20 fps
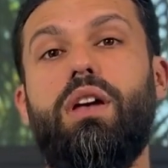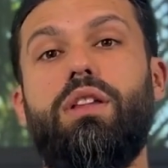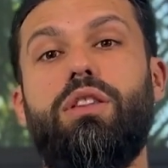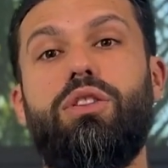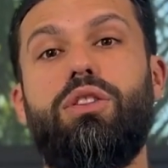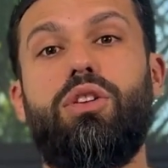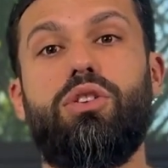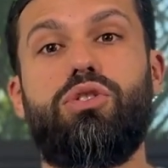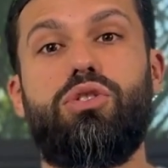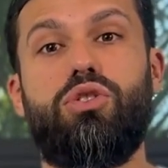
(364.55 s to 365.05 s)

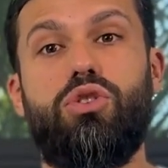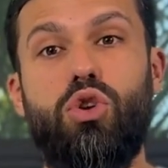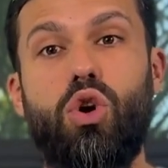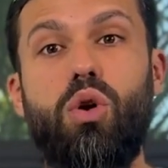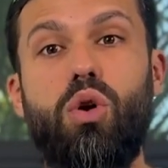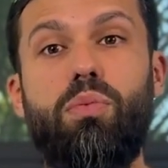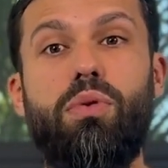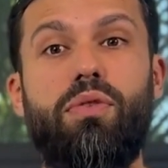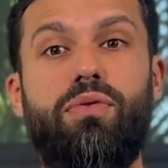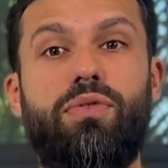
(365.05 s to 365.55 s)
The
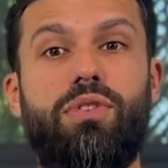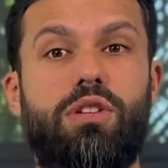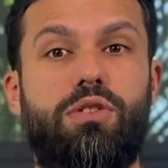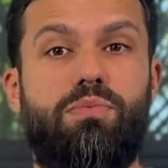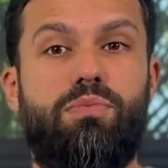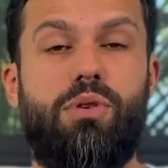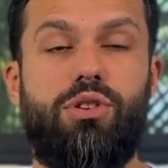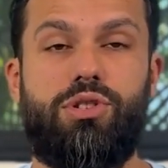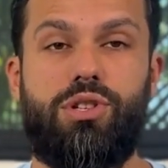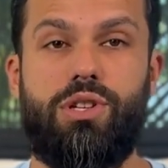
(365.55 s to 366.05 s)
slope of this
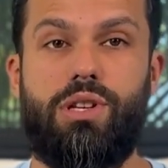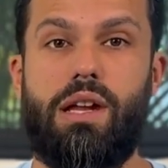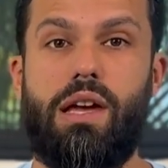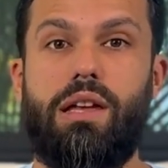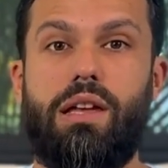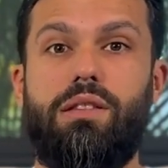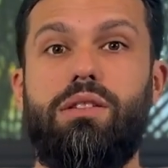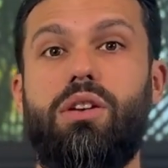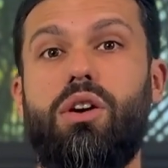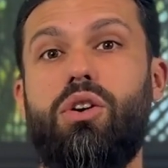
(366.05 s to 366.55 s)
budget
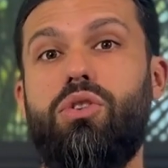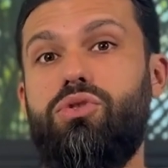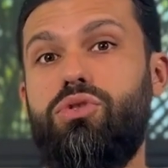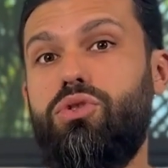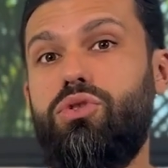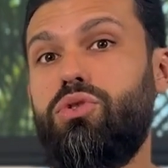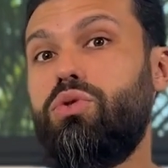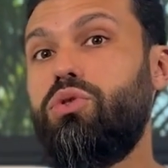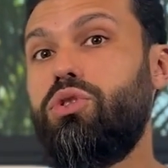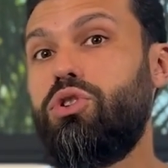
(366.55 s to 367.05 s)
line tells
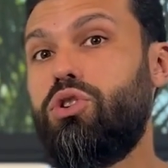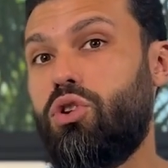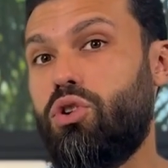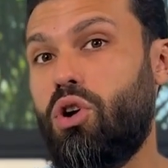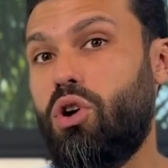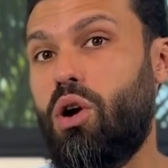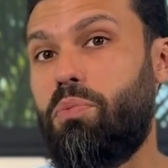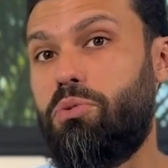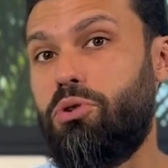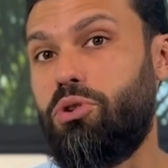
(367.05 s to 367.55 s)
you your
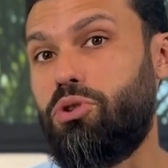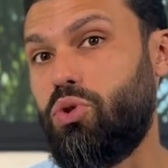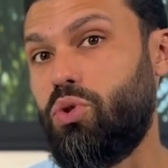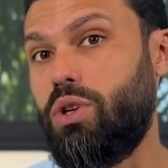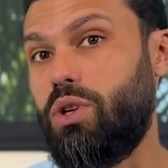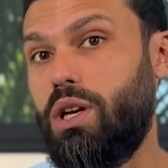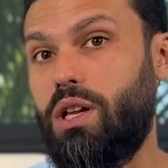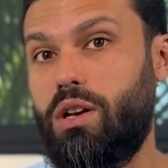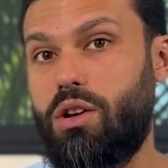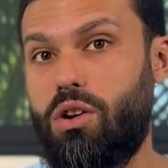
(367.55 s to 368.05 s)

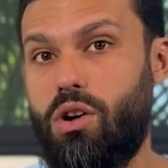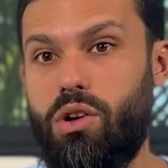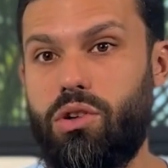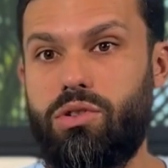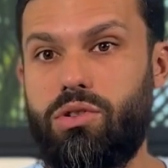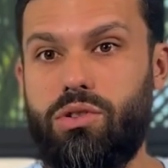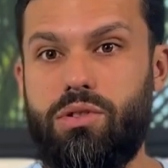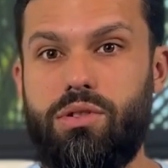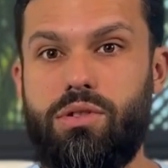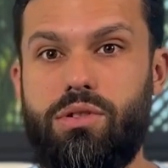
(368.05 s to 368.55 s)
opportunity
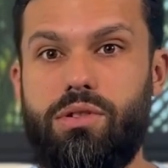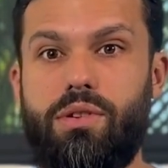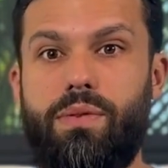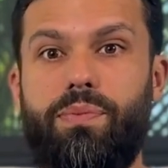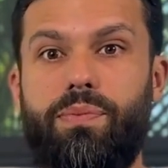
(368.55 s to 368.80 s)
costs.